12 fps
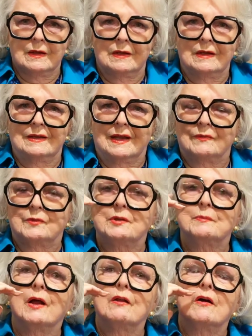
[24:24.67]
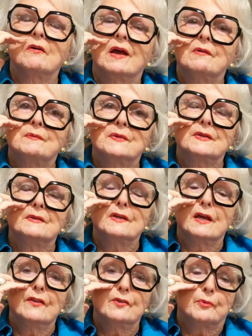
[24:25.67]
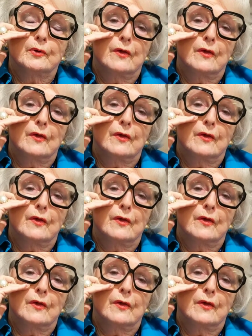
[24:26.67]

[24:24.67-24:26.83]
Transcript: Yeah, it's two bald. Okay, but then the other brother